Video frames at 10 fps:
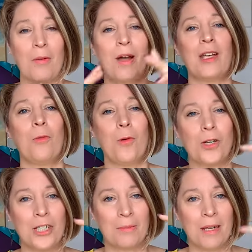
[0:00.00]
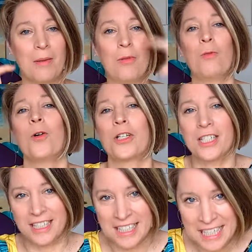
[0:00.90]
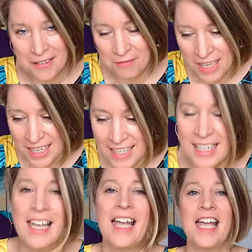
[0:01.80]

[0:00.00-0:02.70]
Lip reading: where you're watching people watching TV,